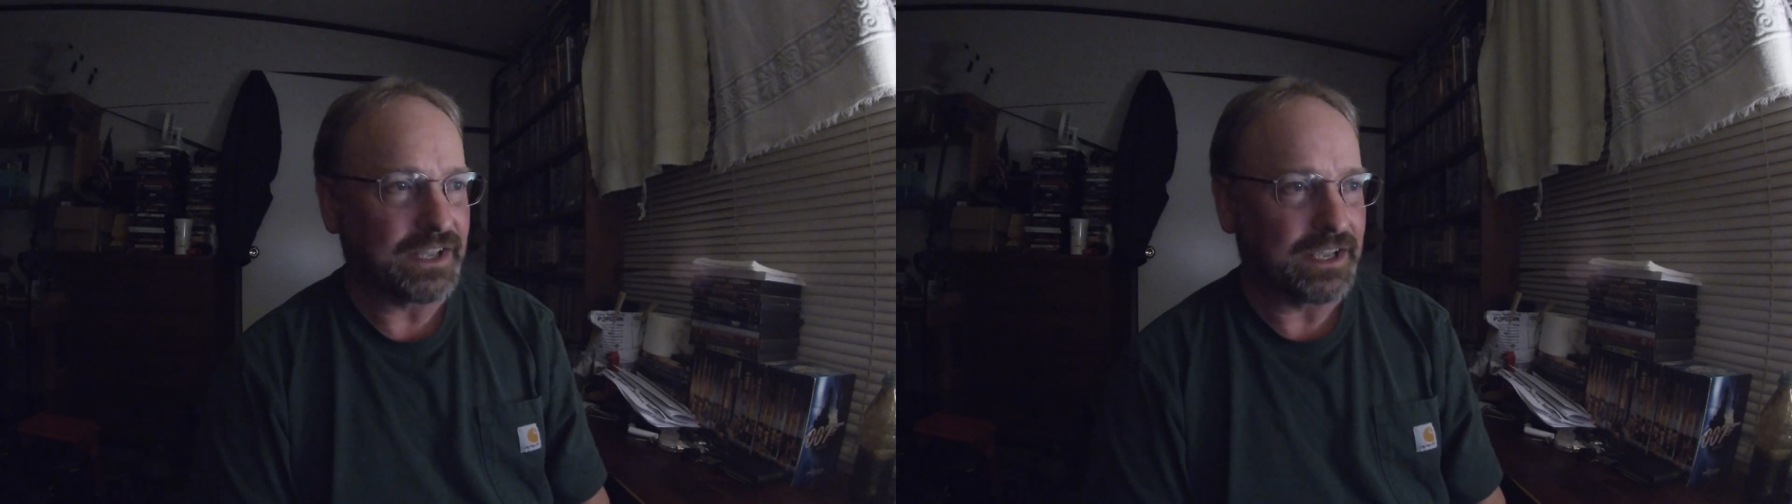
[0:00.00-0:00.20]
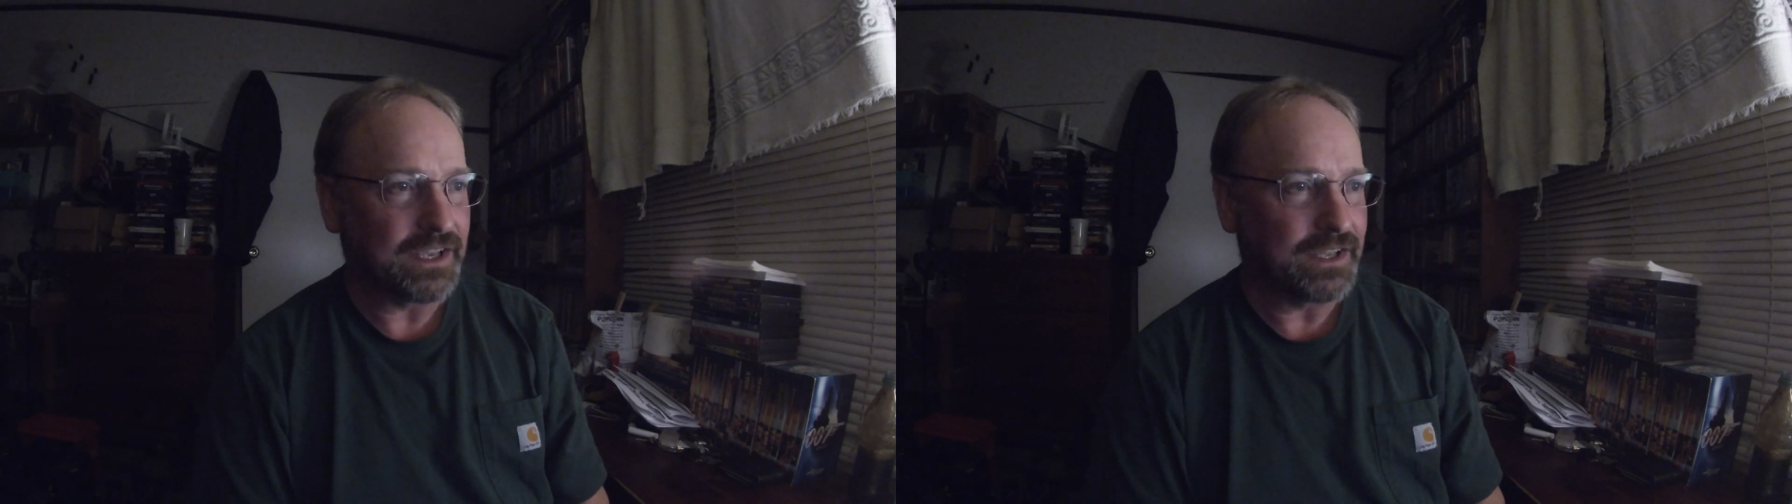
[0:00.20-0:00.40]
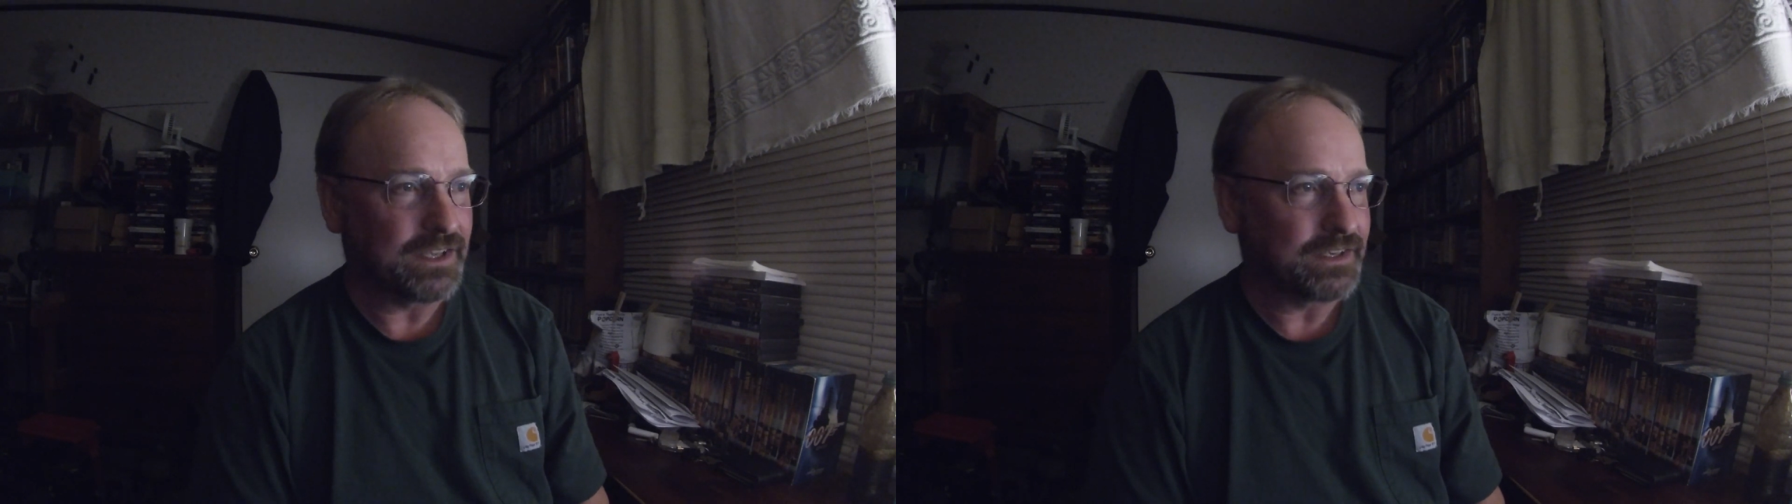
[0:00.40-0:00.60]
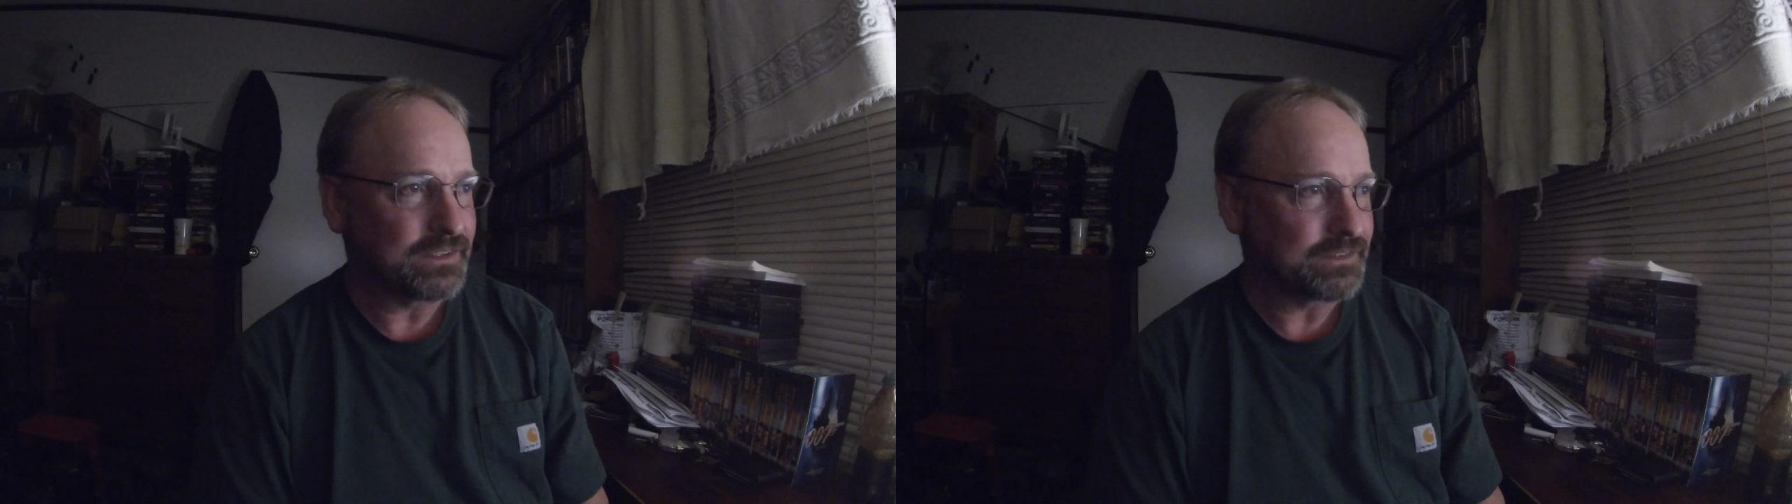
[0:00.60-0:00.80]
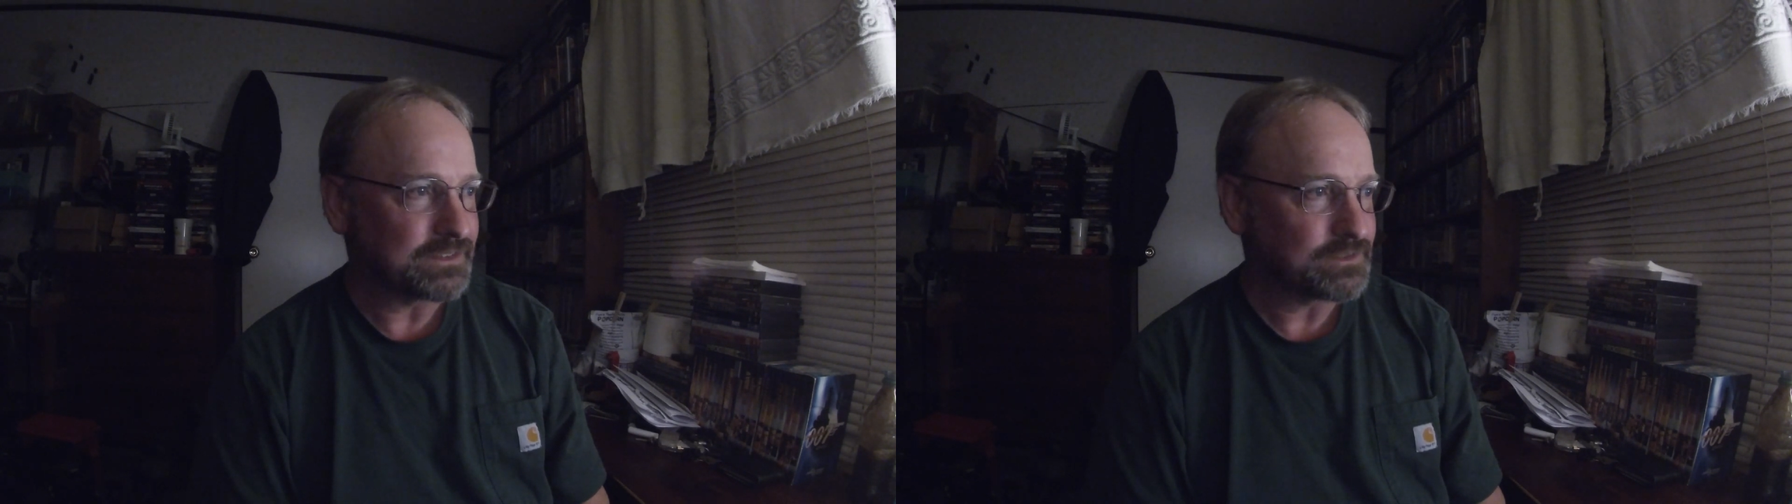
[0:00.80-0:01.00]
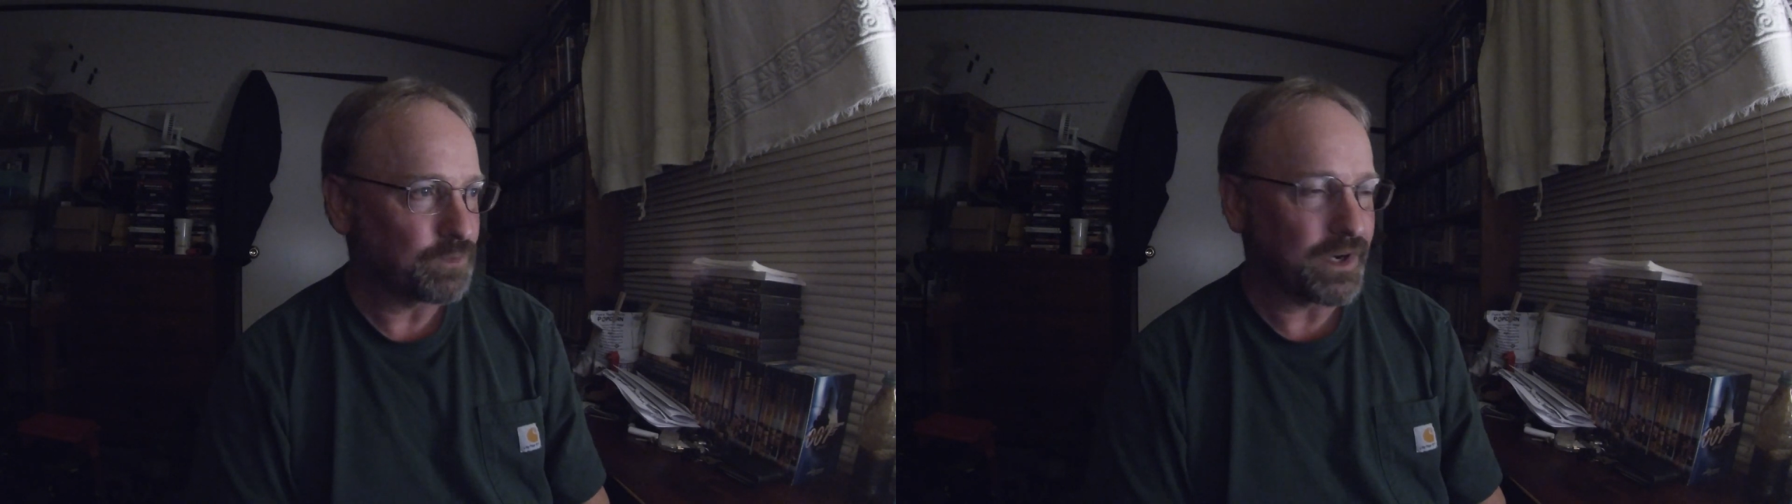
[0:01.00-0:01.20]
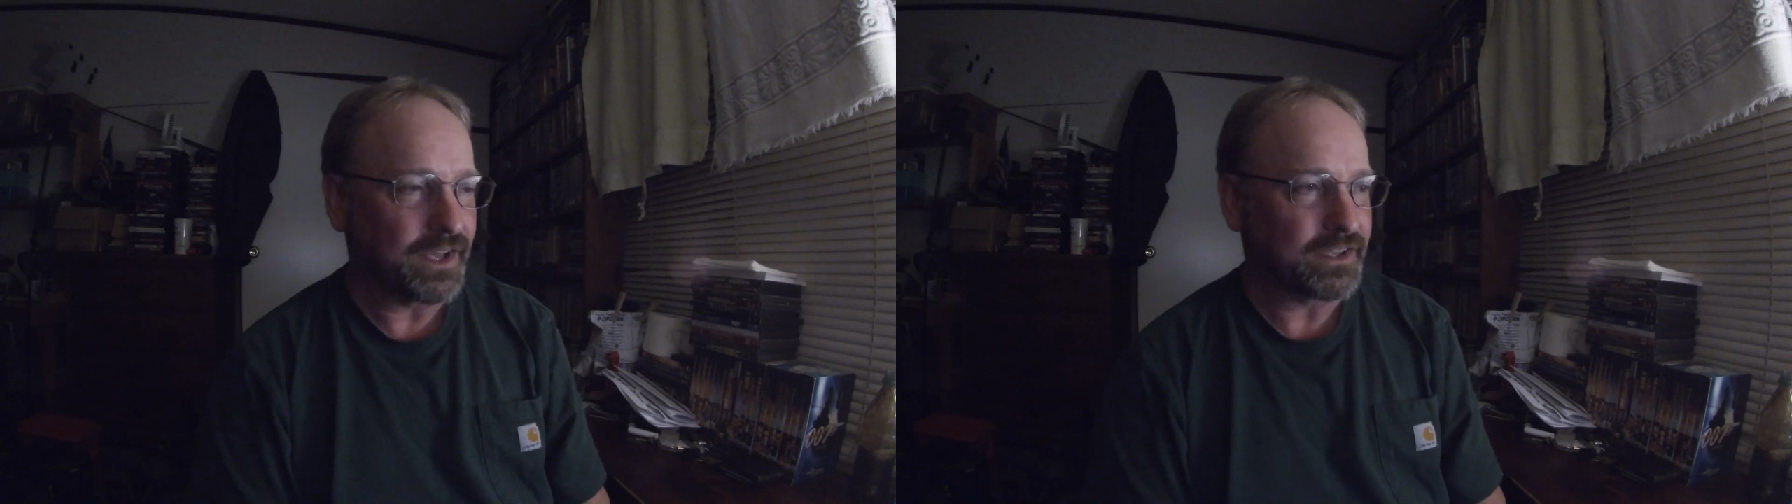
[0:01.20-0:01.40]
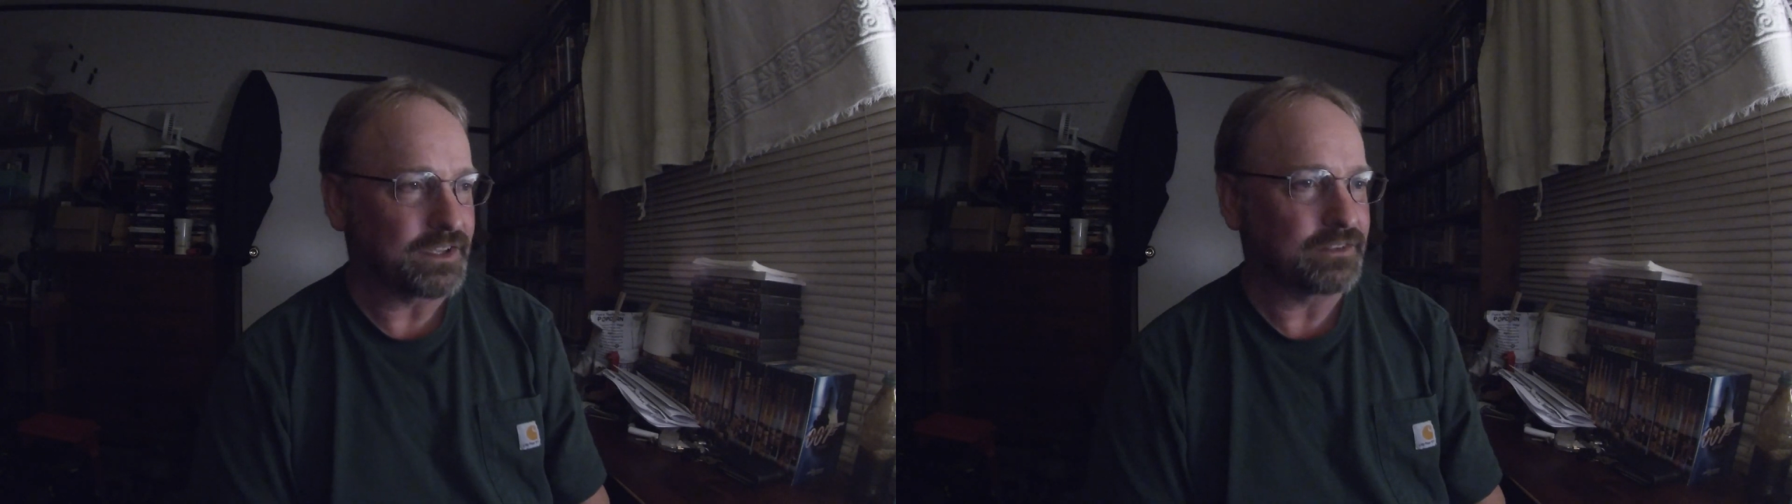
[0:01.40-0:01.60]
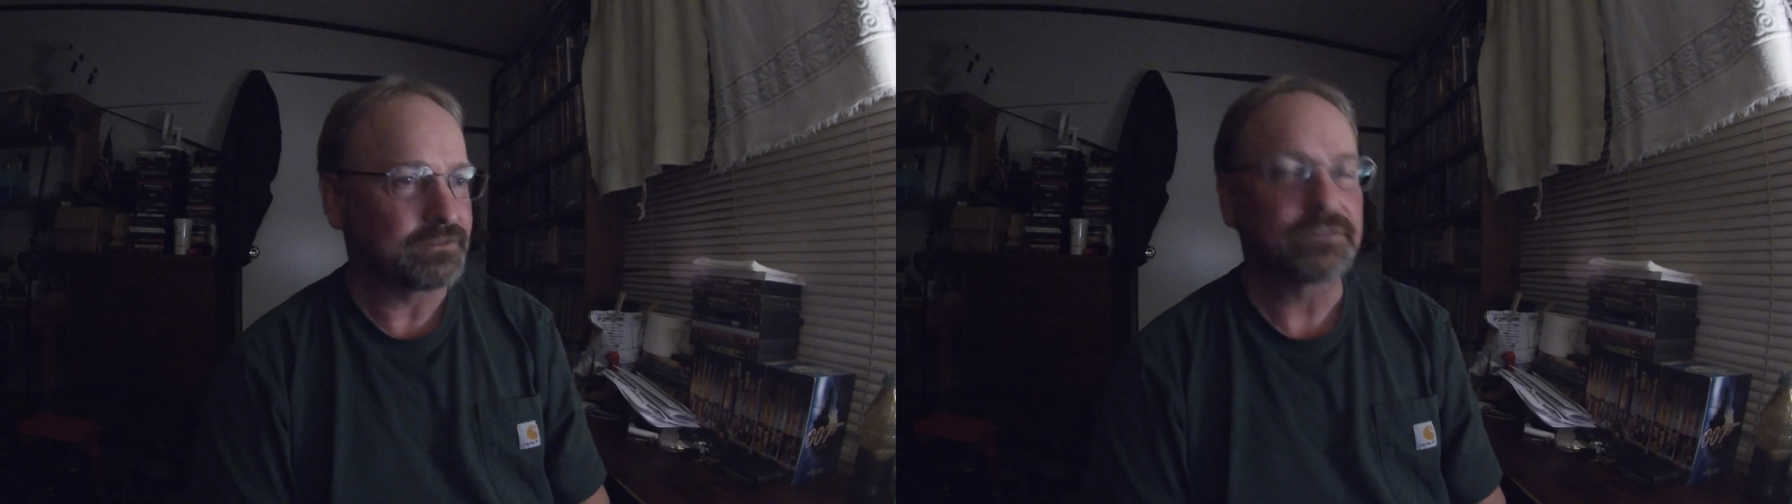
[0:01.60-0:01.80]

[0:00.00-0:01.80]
and when I get